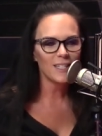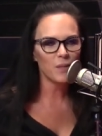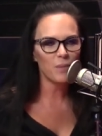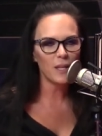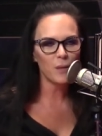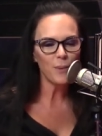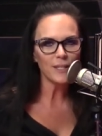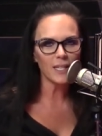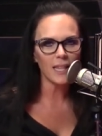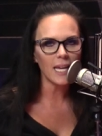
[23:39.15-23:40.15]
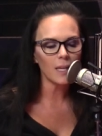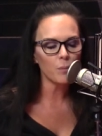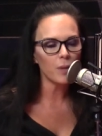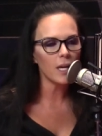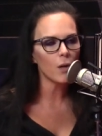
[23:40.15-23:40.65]
to be the best that they
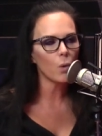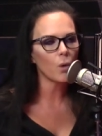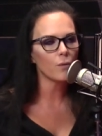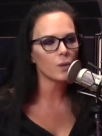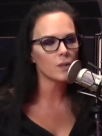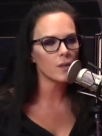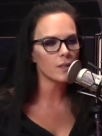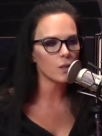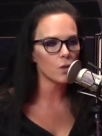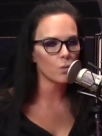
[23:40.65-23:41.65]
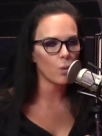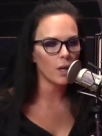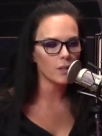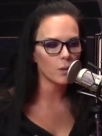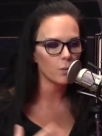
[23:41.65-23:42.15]
can be, or if you listen to this and you're
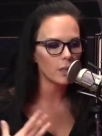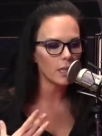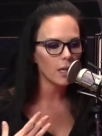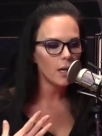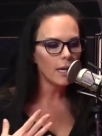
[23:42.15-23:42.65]
wanting to really